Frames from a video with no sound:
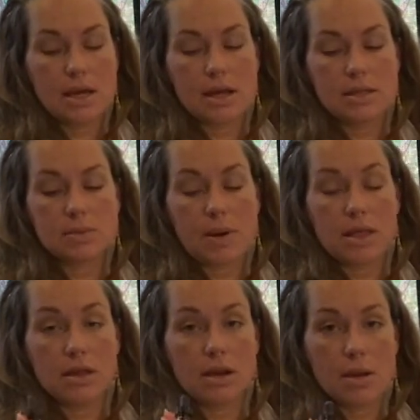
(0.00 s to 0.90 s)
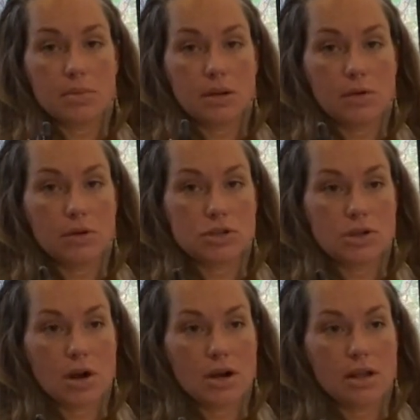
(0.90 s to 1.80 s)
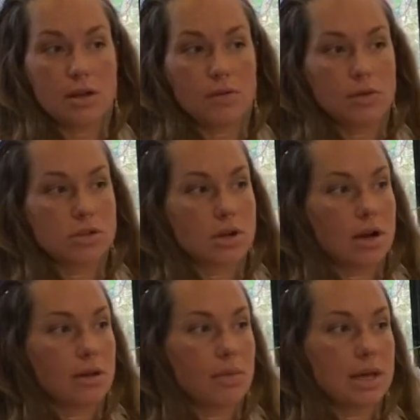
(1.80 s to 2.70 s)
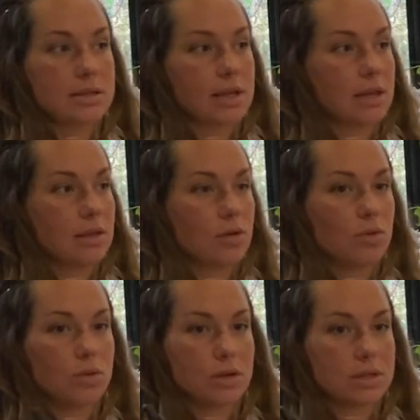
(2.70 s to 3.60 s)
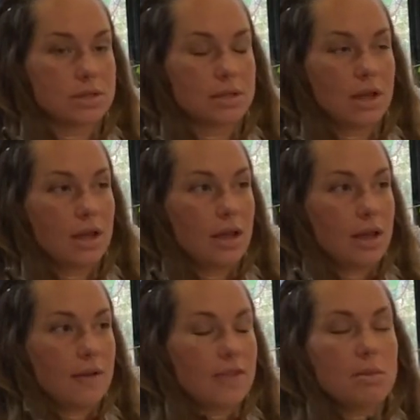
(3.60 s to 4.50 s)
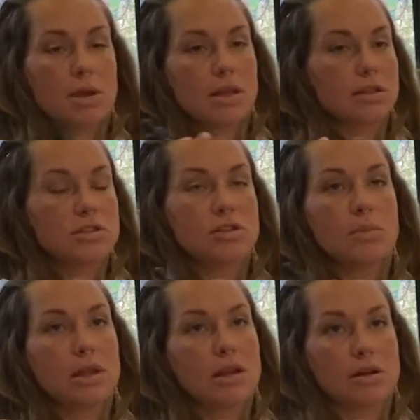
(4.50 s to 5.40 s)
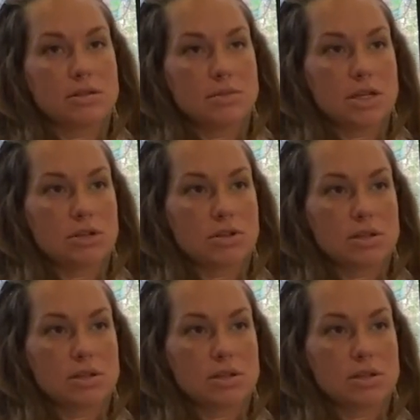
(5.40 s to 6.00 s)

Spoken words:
It's by the company Wish Garden, and Wish Garden makes like the coolest, they make so many awesome tinctures.